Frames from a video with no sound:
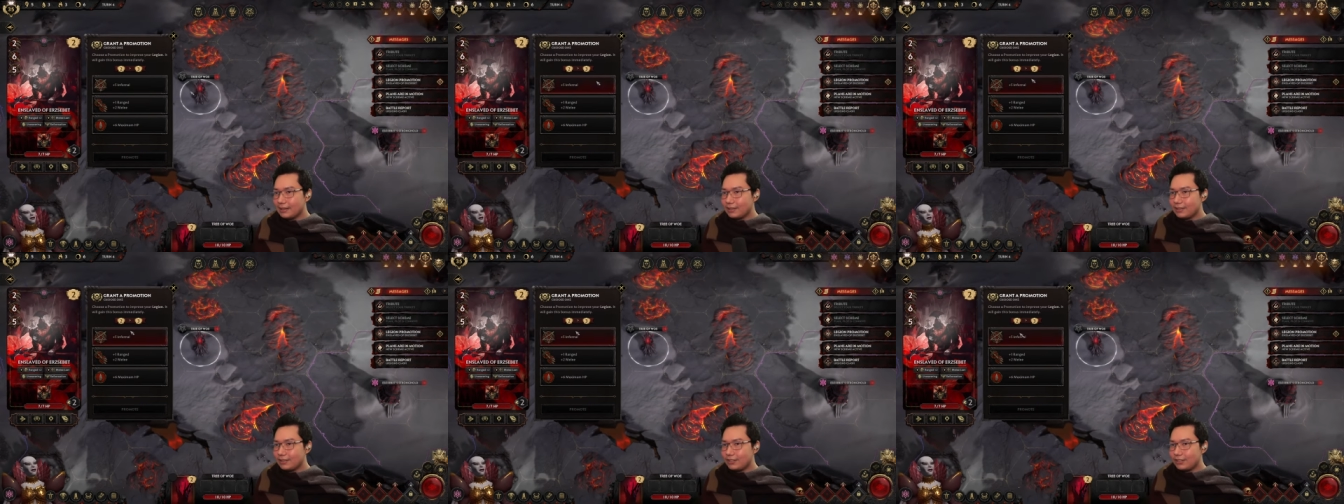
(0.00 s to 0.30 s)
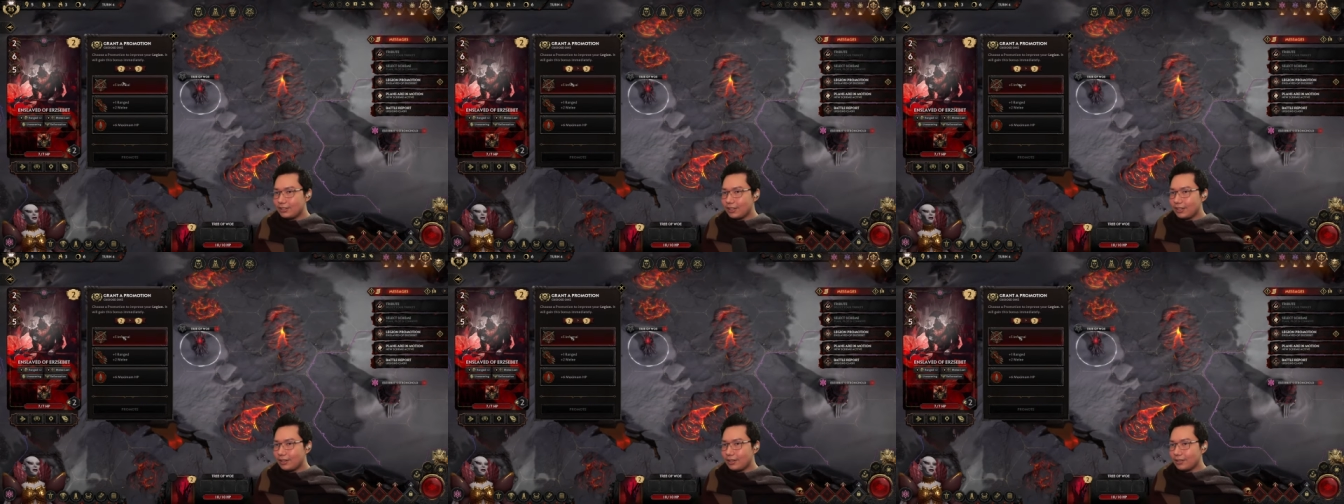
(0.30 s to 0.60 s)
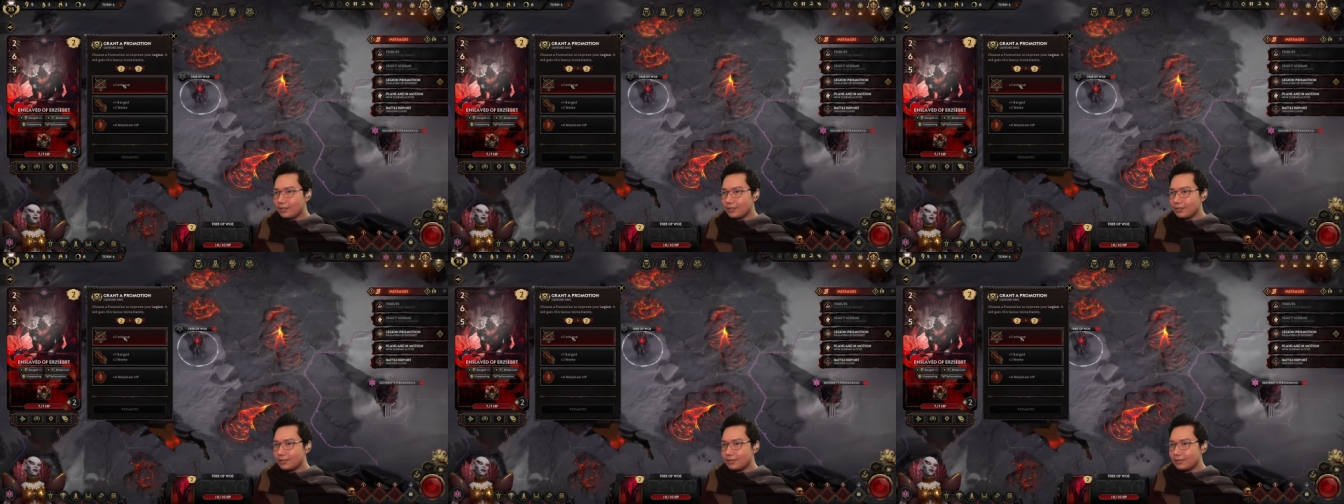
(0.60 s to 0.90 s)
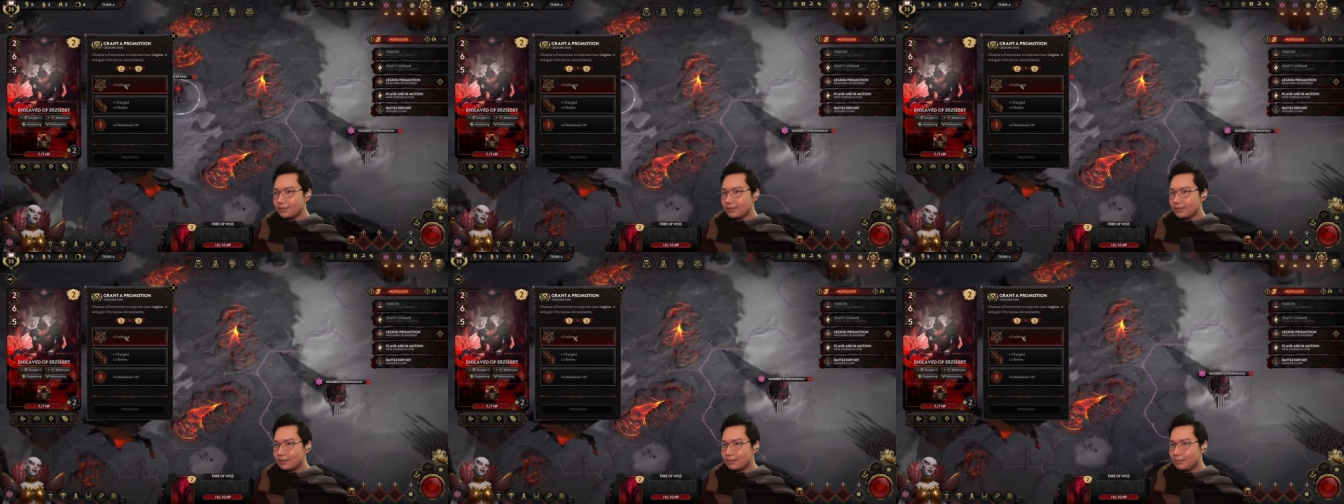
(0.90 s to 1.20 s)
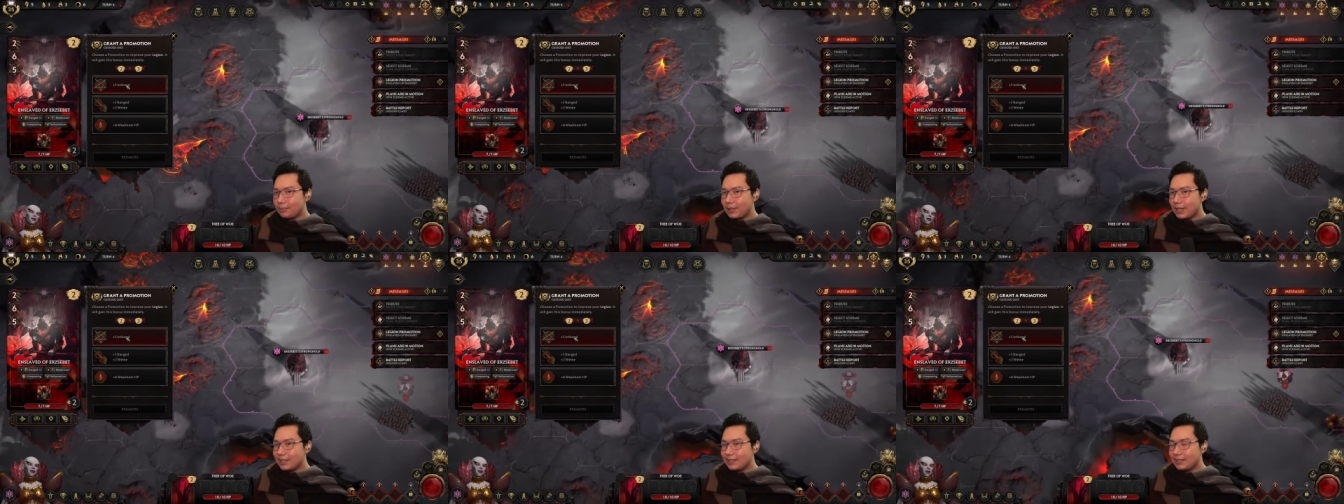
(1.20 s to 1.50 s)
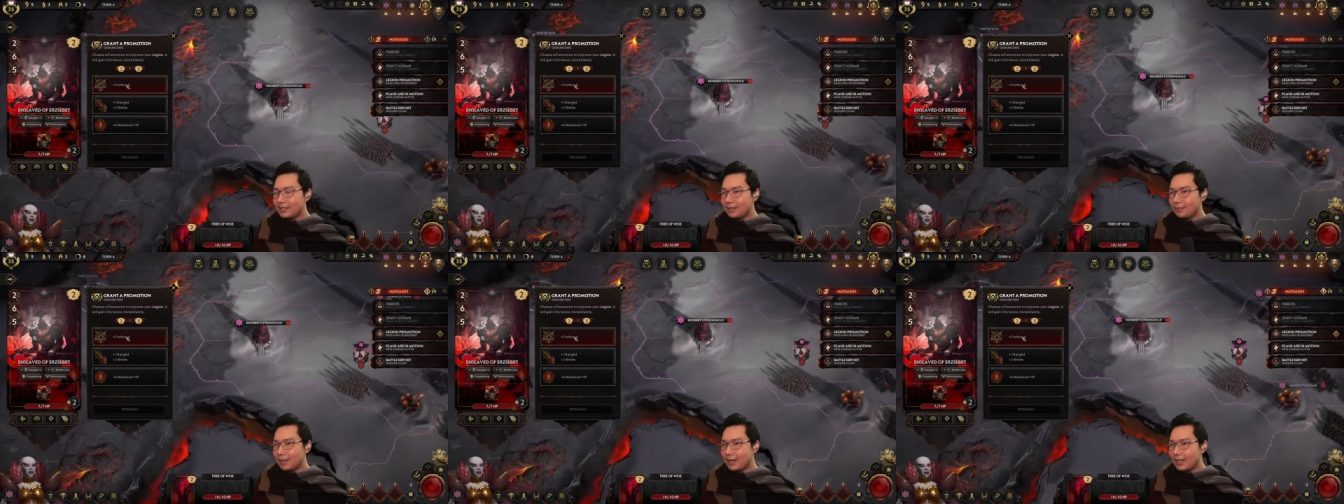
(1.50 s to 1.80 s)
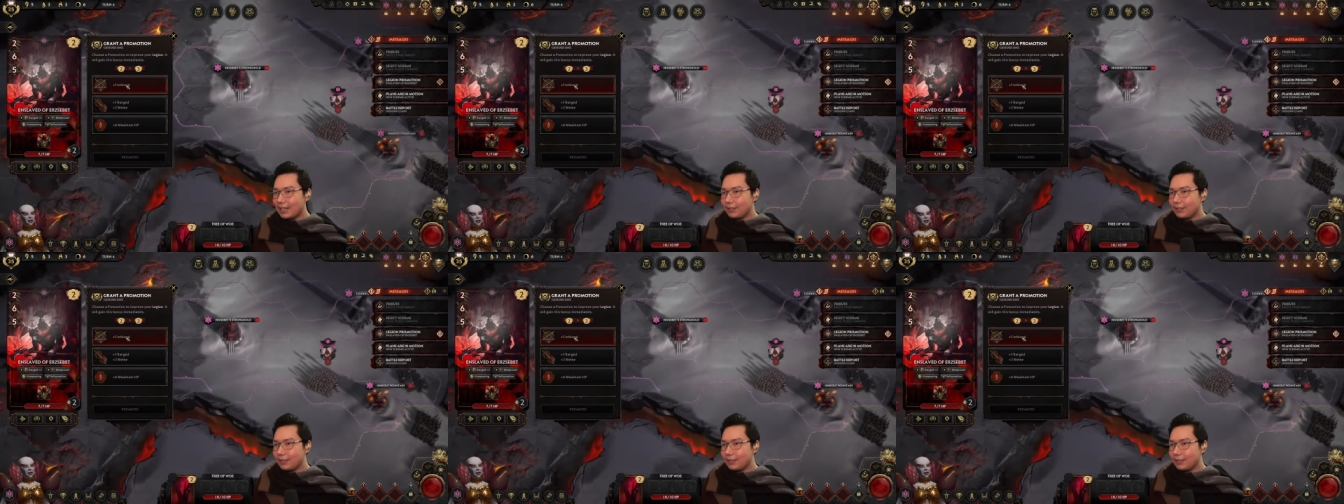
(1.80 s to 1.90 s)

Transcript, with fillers: So plusing my